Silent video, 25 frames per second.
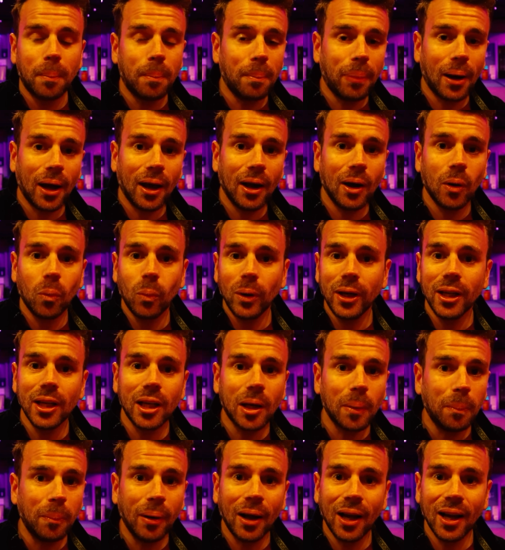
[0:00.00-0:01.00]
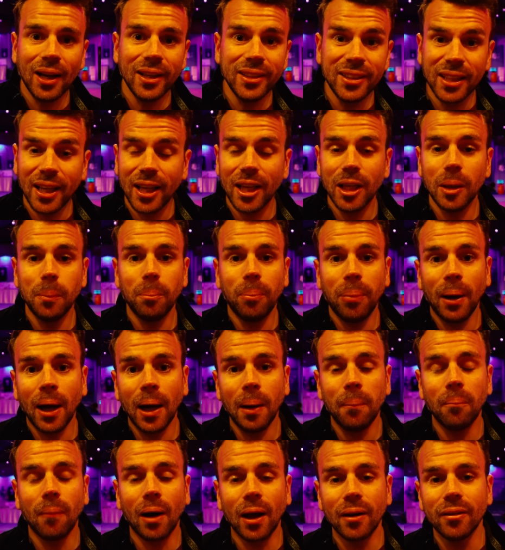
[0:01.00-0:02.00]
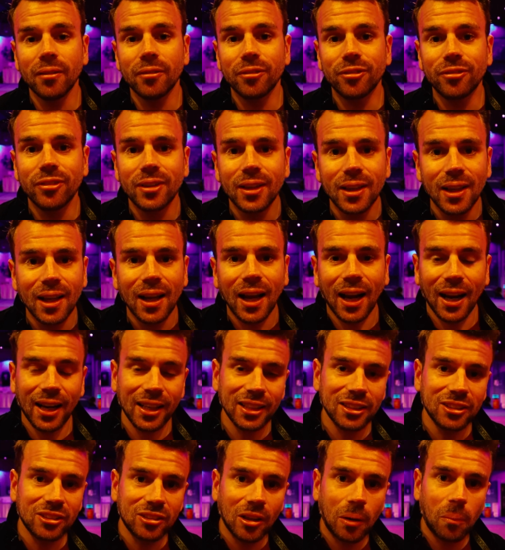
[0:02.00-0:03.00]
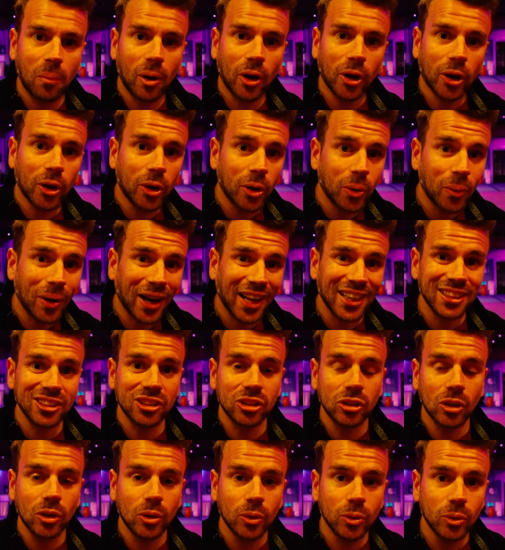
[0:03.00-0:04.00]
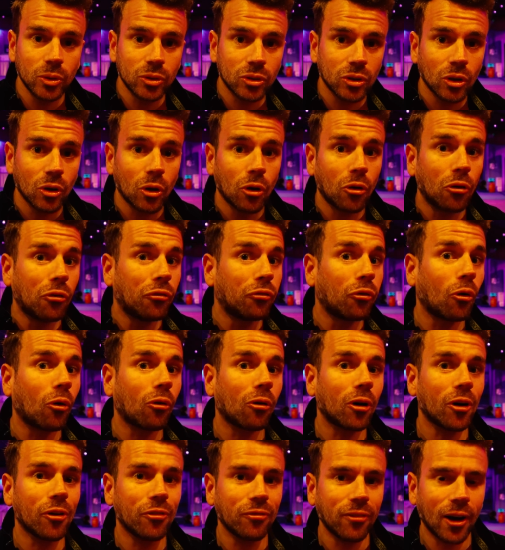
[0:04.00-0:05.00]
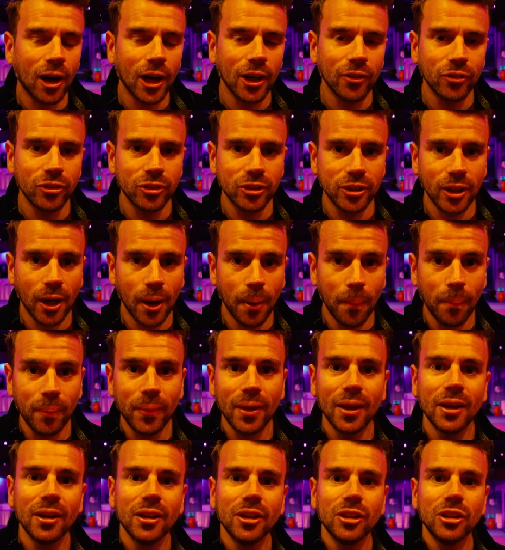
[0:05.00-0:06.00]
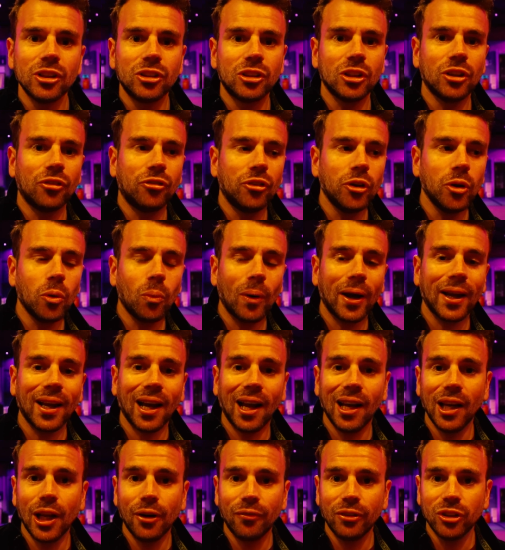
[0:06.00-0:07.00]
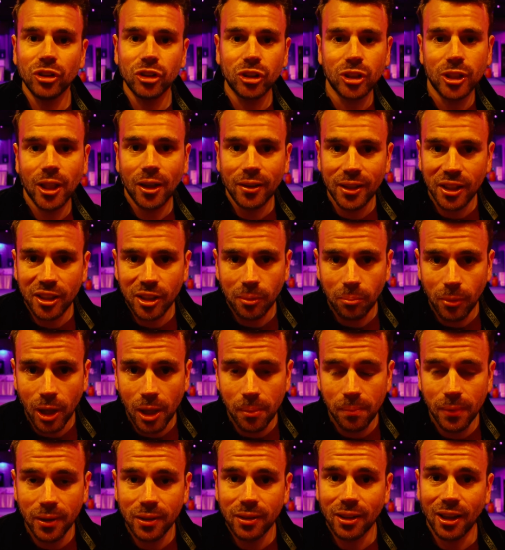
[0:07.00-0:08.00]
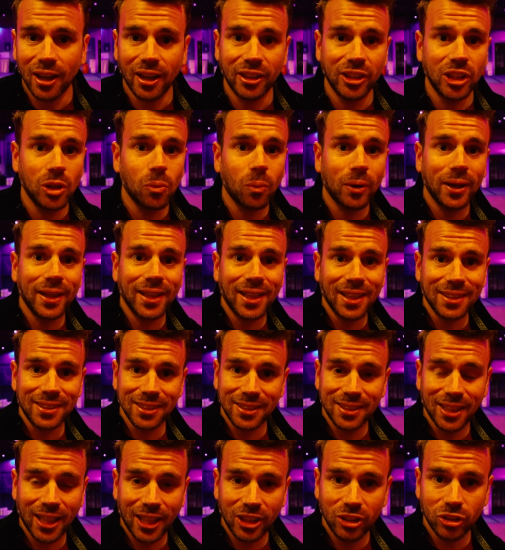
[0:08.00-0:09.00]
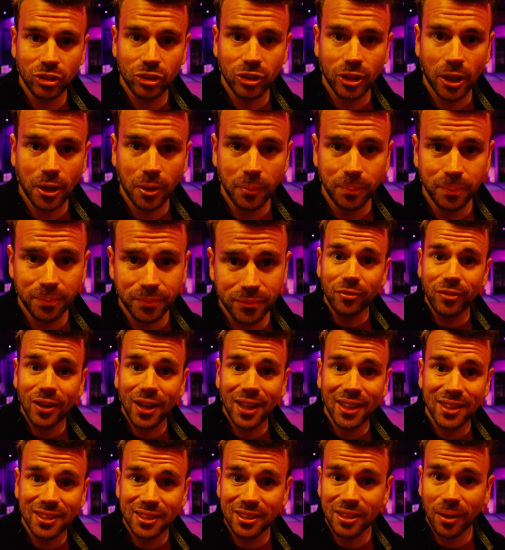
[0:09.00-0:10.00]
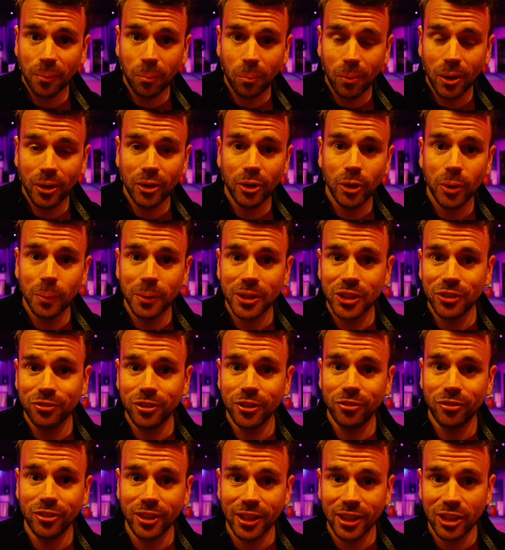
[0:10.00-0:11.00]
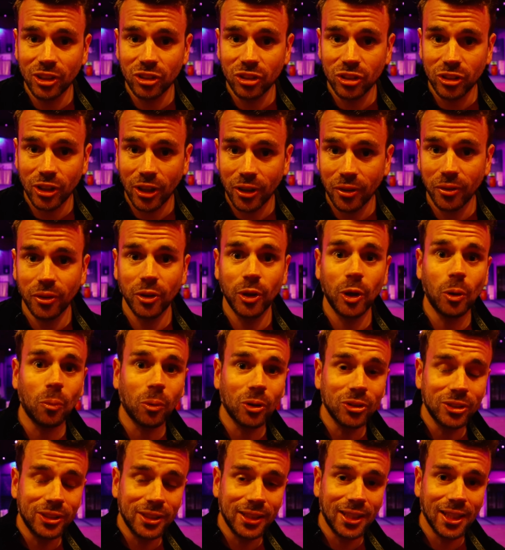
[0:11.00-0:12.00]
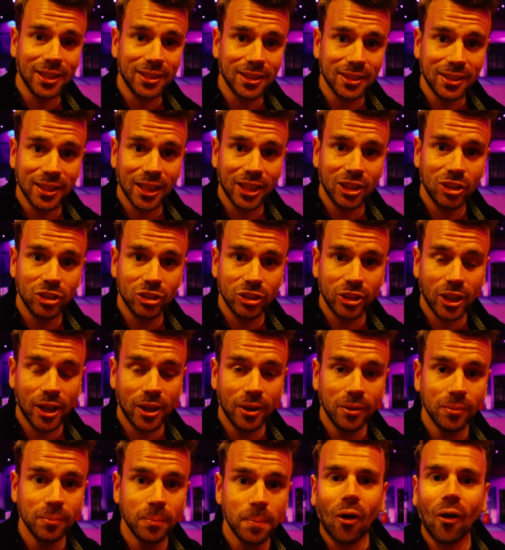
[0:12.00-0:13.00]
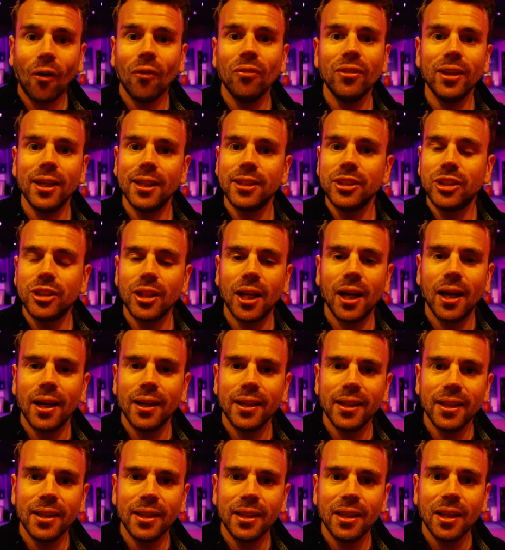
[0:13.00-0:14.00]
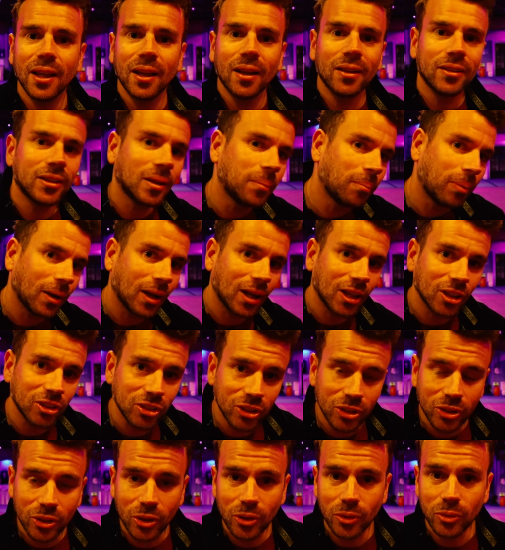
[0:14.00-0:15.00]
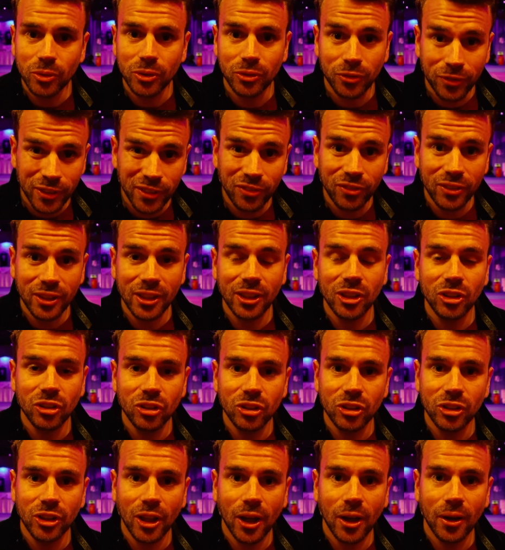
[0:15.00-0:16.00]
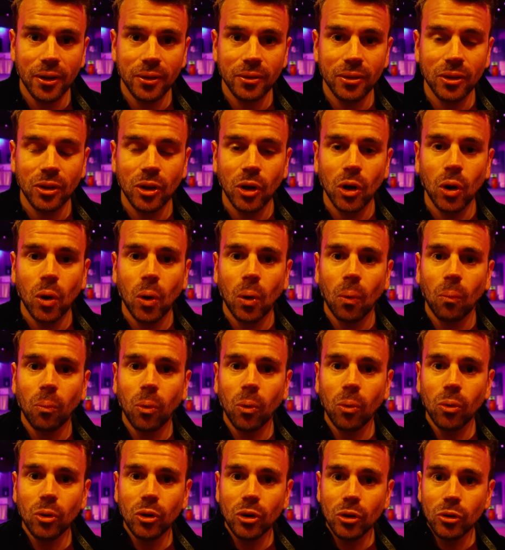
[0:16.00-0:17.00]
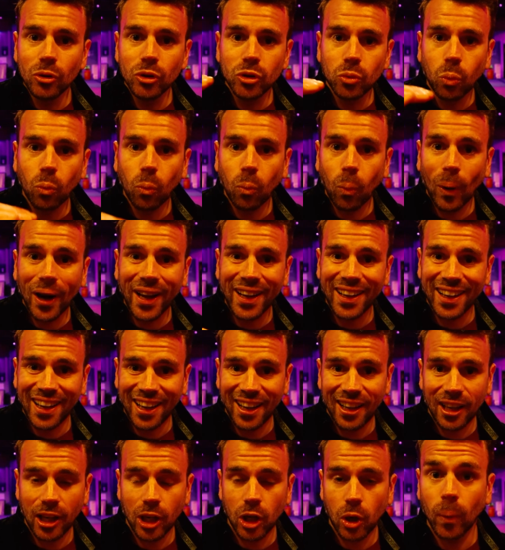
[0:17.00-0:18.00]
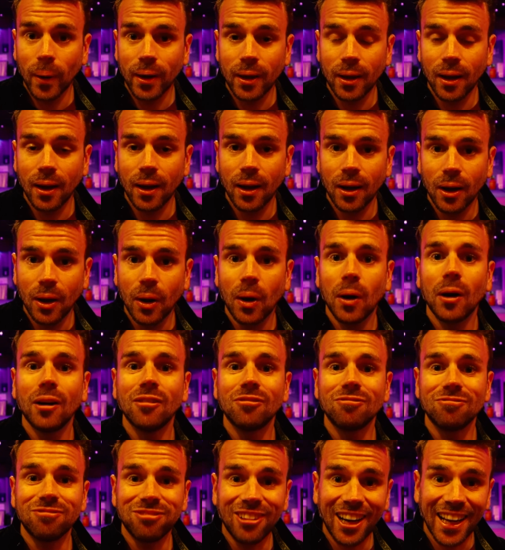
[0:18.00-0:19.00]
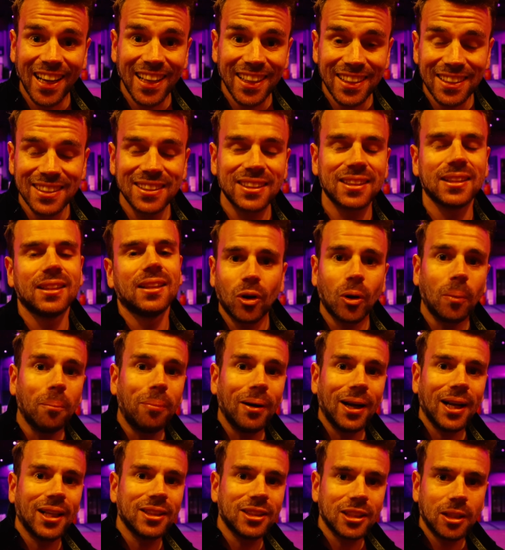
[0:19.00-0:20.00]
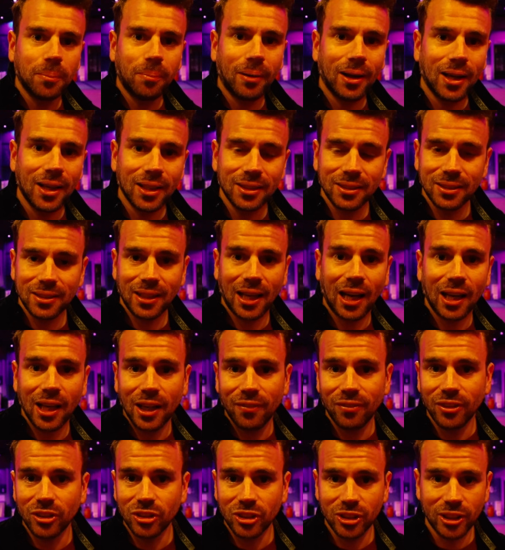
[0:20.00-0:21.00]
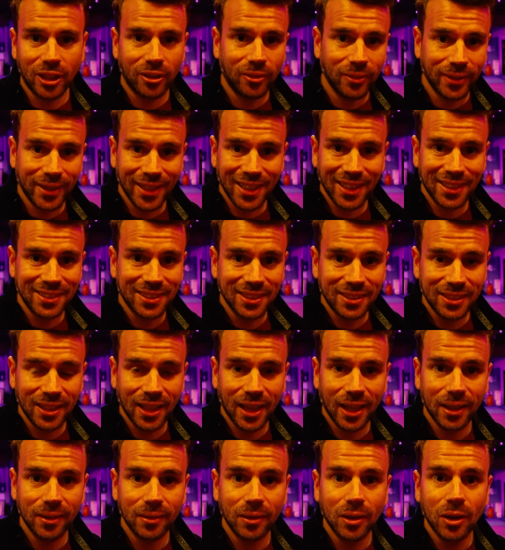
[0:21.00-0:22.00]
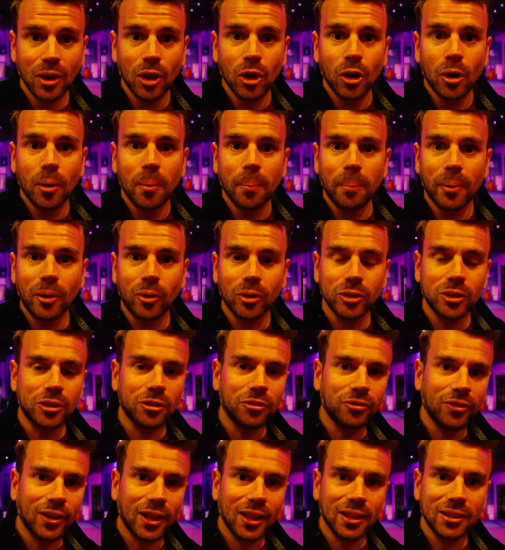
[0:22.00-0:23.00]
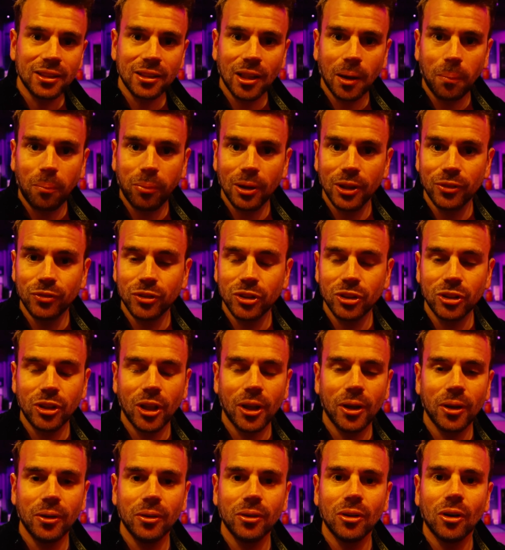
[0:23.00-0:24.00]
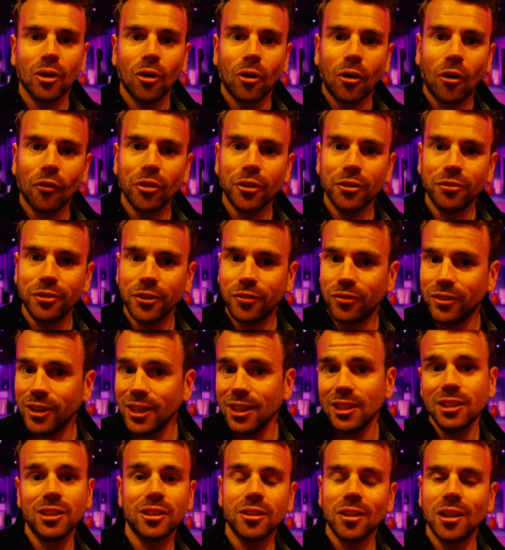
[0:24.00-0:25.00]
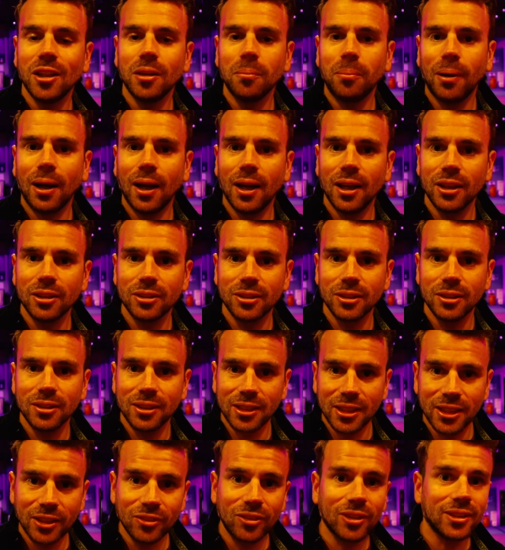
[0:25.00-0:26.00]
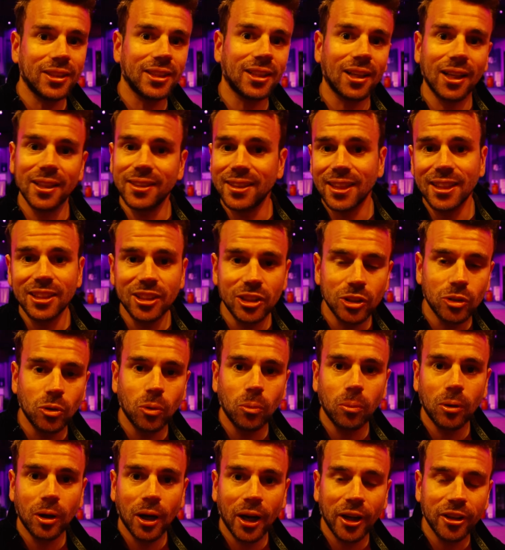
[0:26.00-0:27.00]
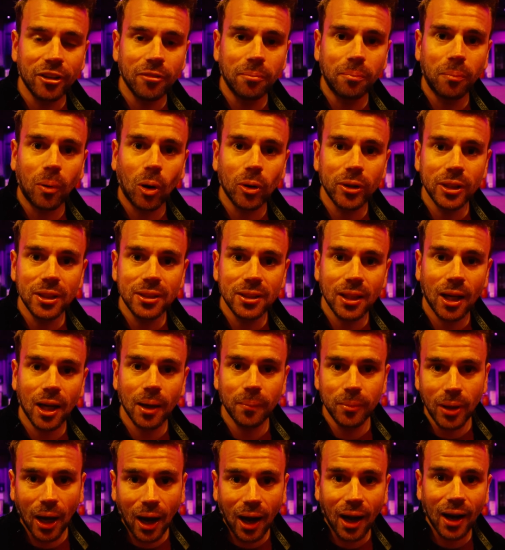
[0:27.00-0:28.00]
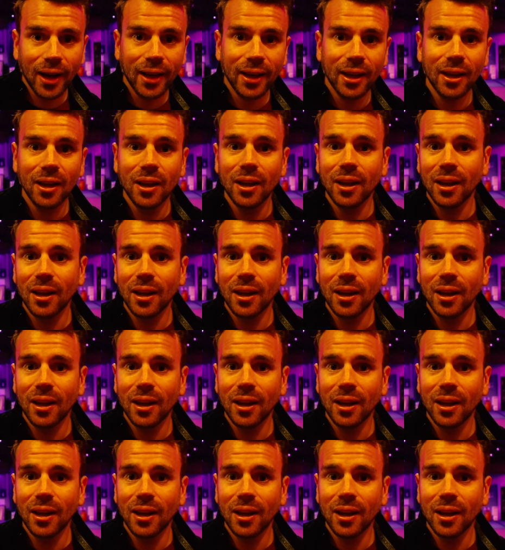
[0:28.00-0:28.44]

per week, per day, per month as someone who has to lose 4 or 5 stone. So if you weigh 11 stone at the moment and you want to get to 10 stone, there's someone who is 15 stone who wants to get to 10 stone. On that journey, the person who's 15 stone will lose weight at a quicker rate compared to the person at 11 stone getting to 10. Because the first couple of stone of the 15 stone person, so they've got the identical kind of body type, height,